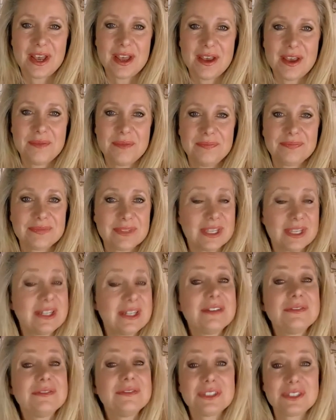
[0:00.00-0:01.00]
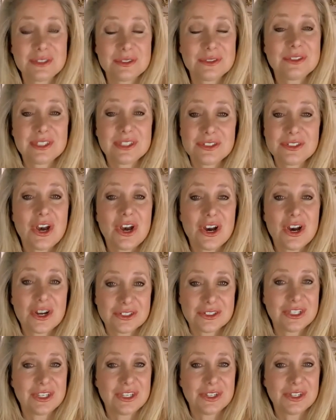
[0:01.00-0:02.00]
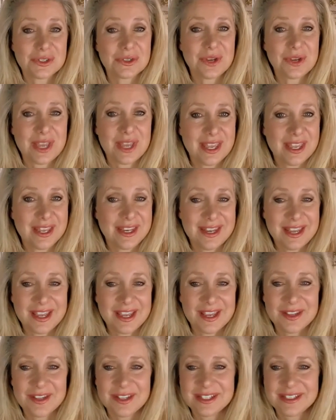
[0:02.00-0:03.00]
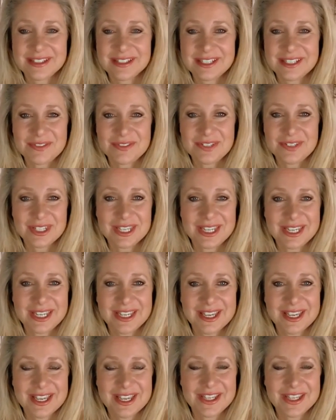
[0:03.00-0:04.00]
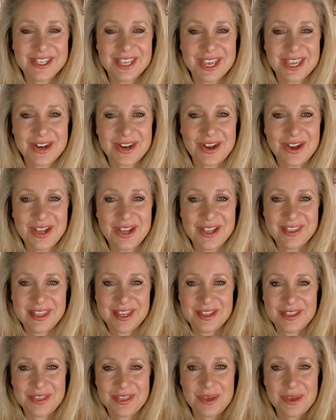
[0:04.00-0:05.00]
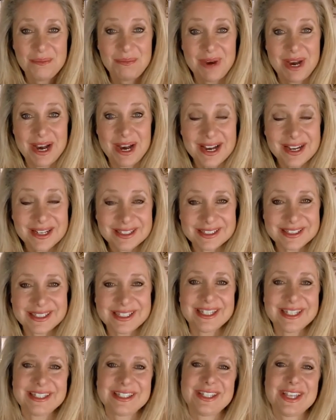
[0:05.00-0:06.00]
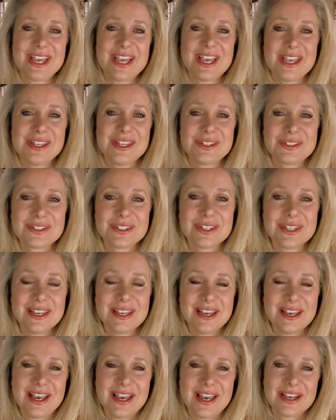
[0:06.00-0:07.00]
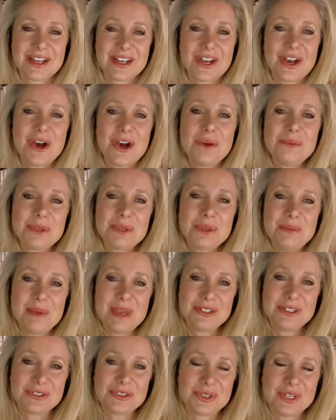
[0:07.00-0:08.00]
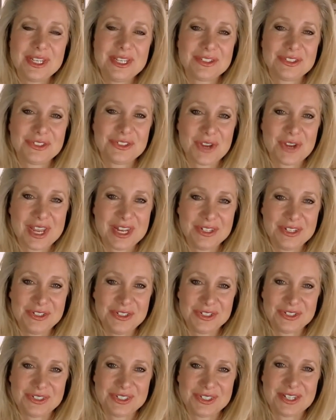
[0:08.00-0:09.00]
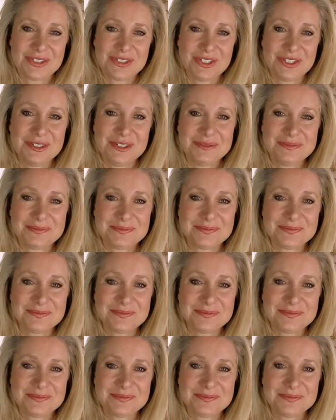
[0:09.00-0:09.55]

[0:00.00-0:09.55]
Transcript: Um, I'd love to, to talk to you and uh, definitely get on the, the box that says uh, complimentary strategy session.